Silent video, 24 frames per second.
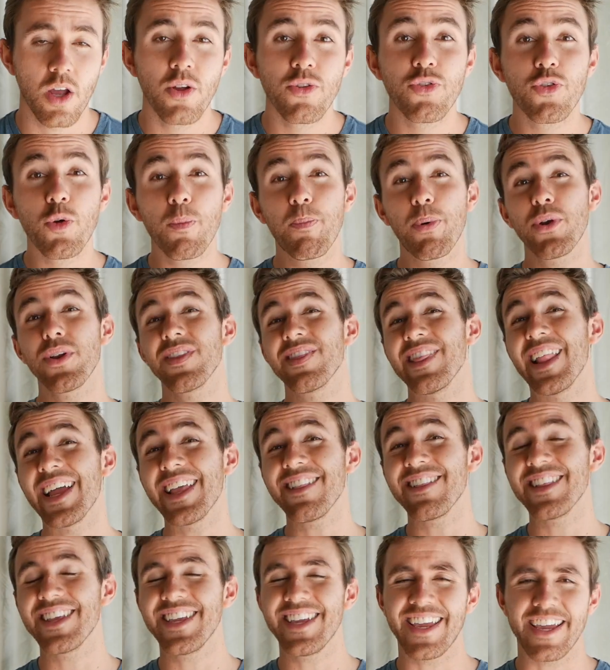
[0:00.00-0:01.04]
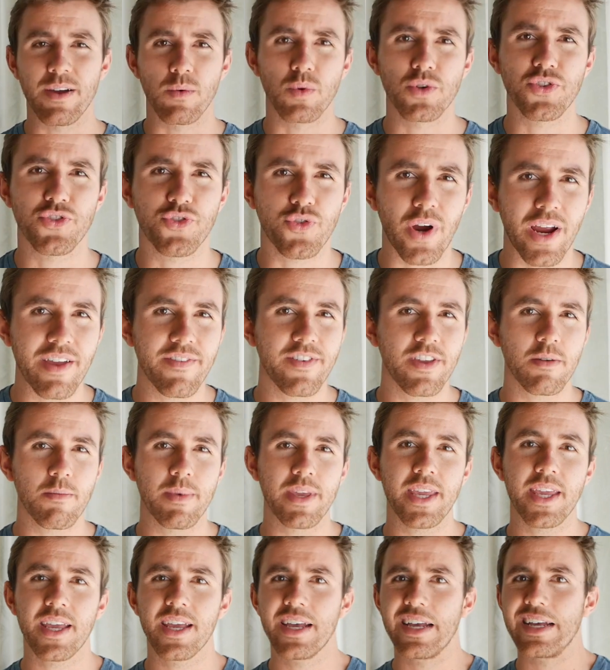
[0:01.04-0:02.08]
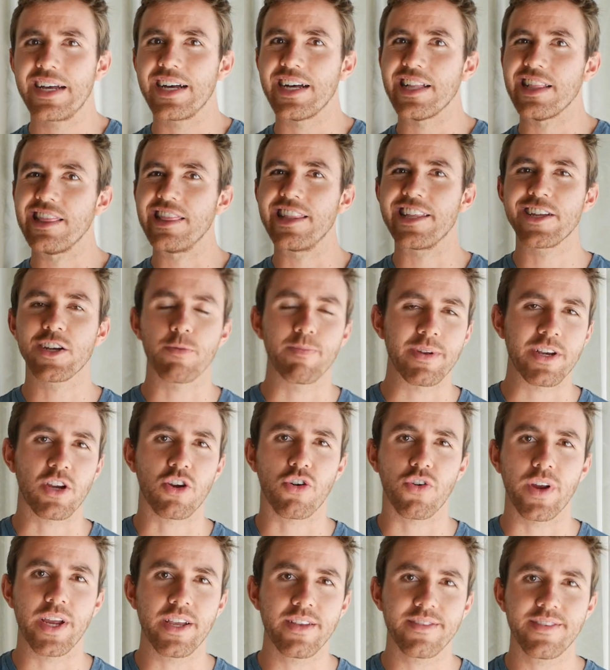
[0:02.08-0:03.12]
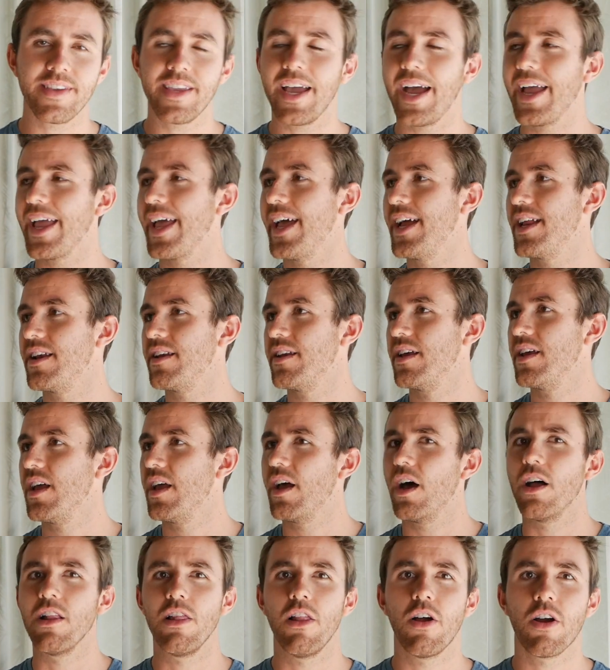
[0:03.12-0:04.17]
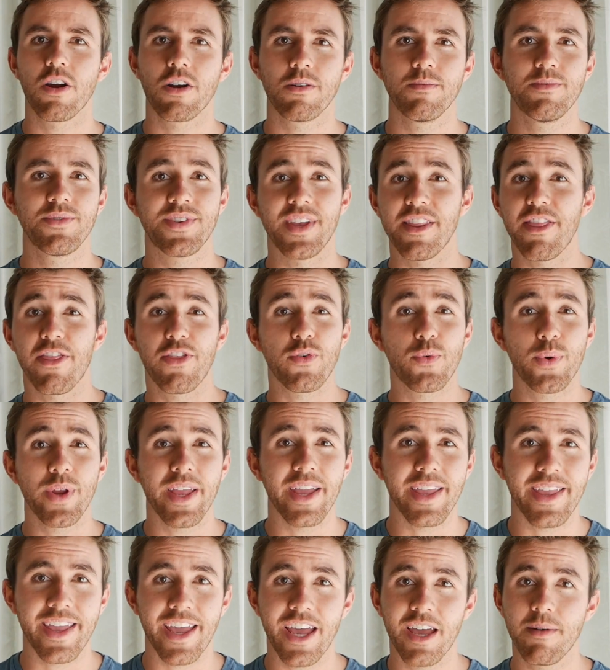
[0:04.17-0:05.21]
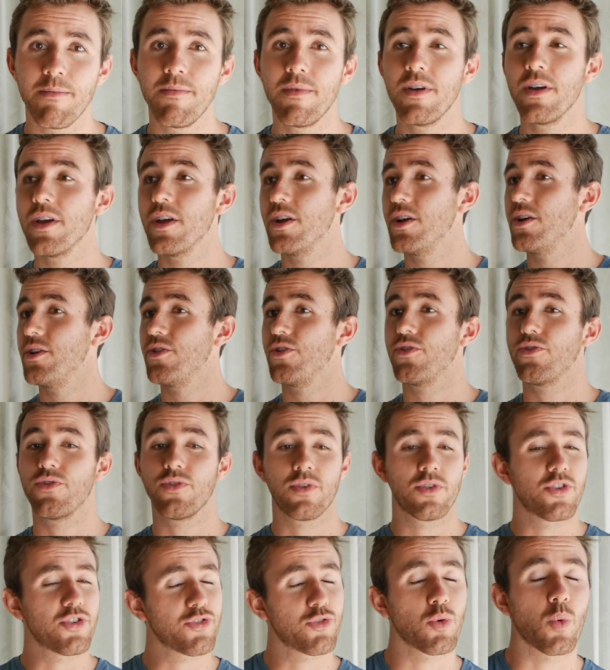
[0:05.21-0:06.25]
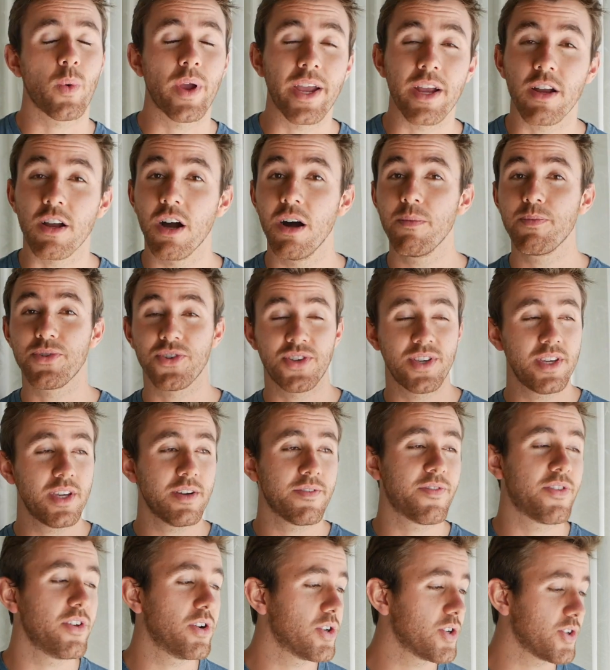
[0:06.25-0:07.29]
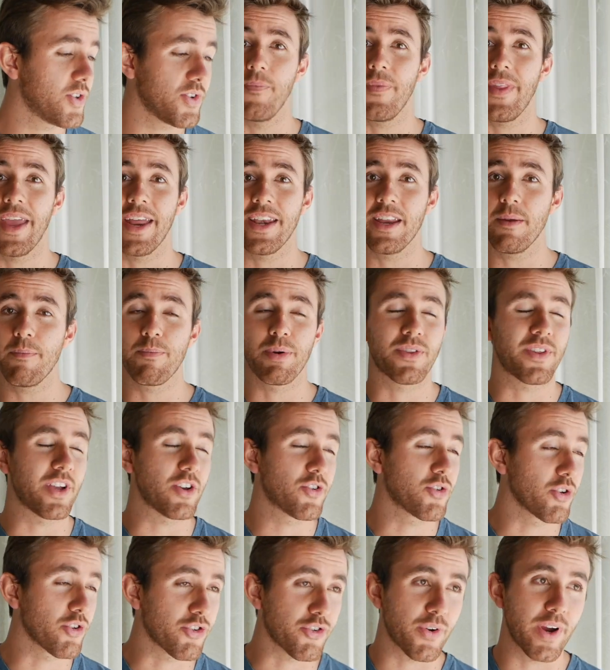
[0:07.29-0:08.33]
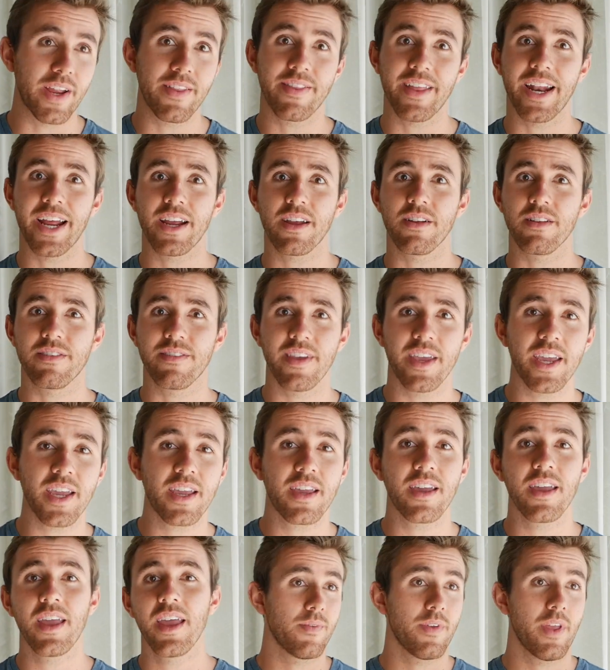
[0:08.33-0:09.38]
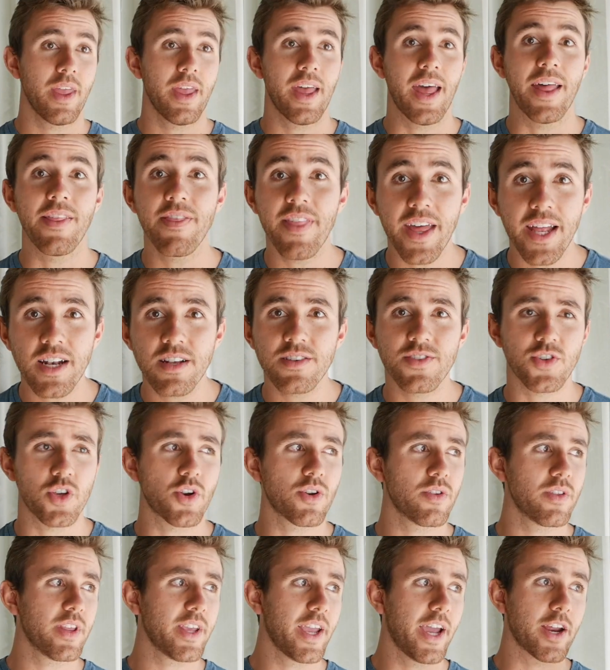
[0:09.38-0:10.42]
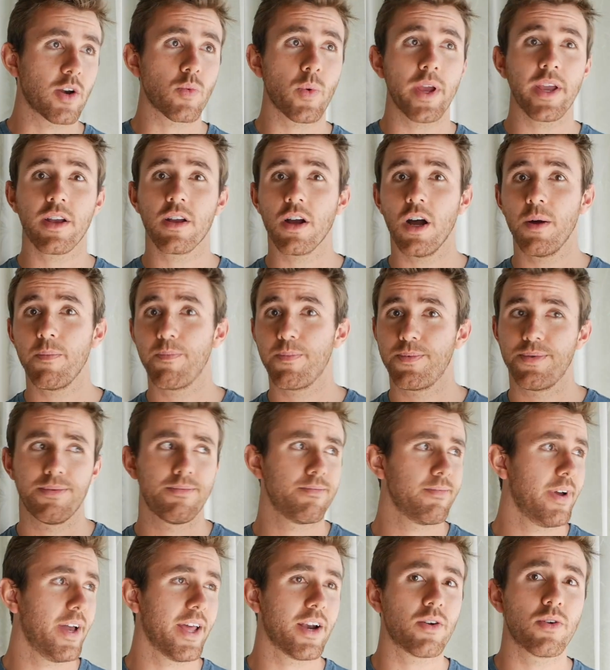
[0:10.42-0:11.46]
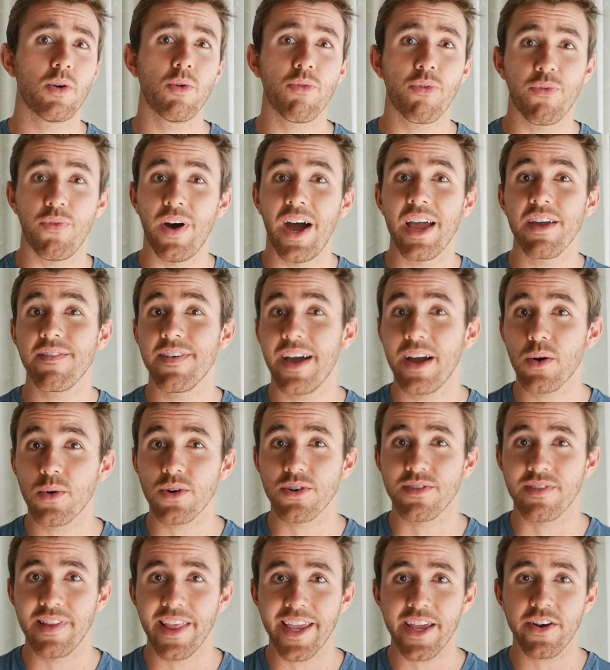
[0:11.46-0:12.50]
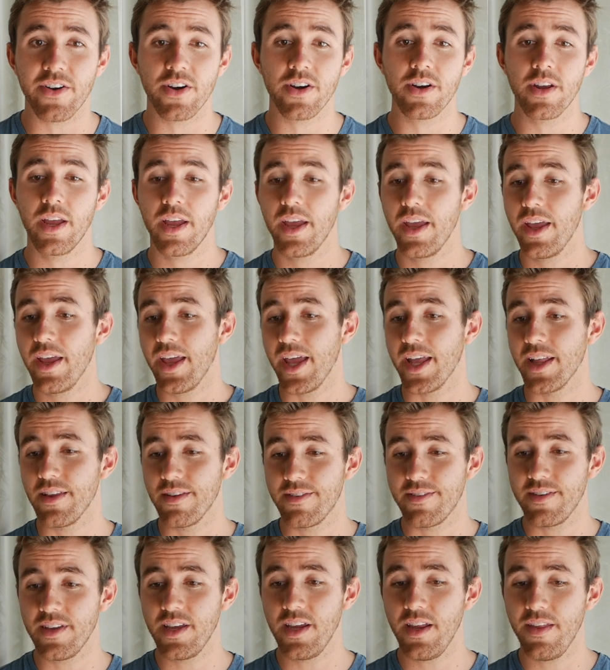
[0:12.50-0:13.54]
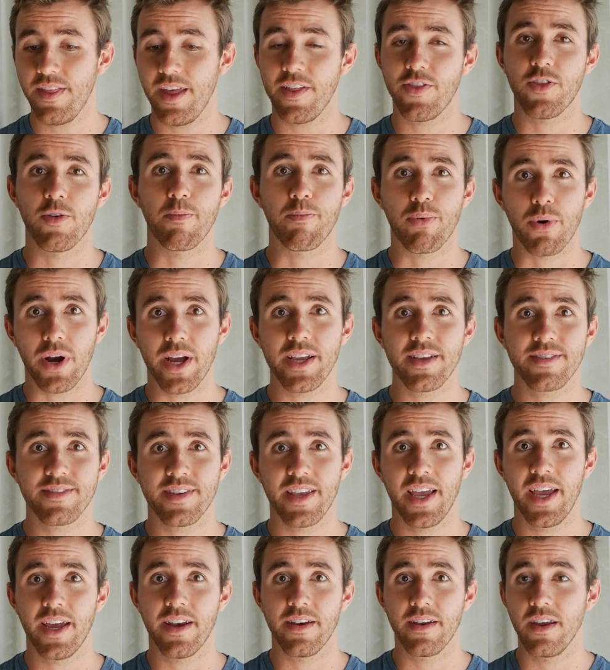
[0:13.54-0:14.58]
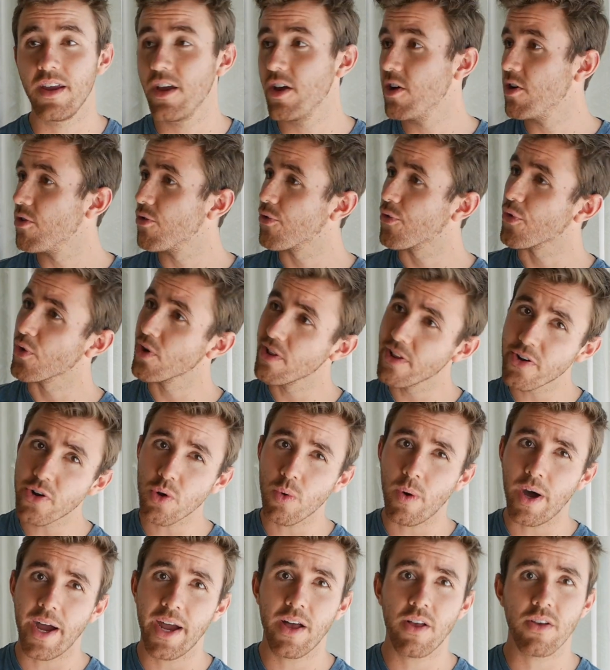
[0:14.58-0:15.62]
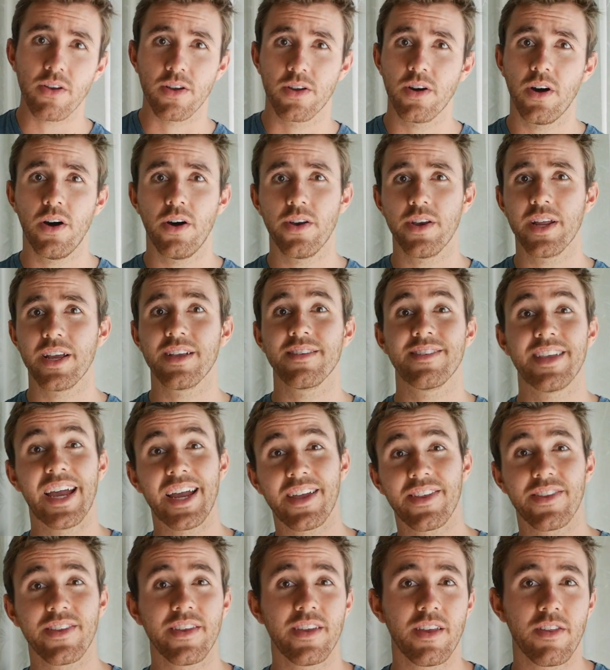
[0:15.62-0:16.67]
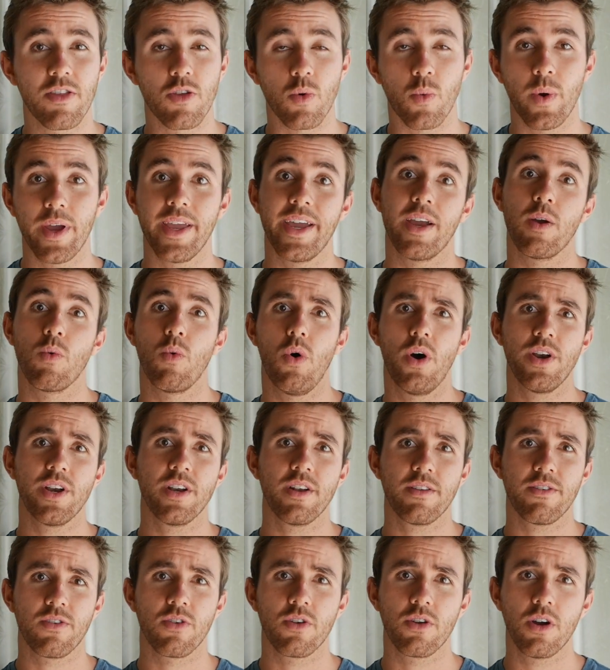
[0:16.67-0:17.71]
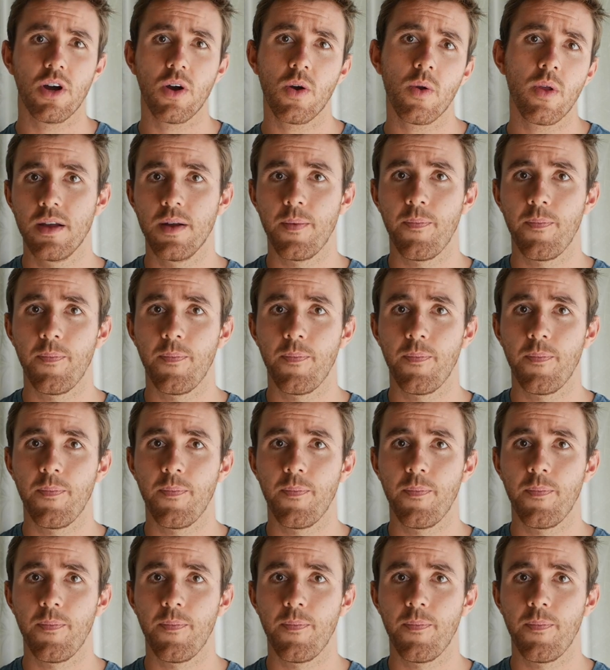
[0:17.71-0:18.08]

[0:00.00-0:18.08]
To put it lightly, it was driving me a little bit crazy. I had alarms at 3 a.m. just to wake up, see if there's any potential trade that I could take. And then suddenly I'd wake up, 5 hours later and see that the price had, for a little while, gone exactly the way I wanted it to go.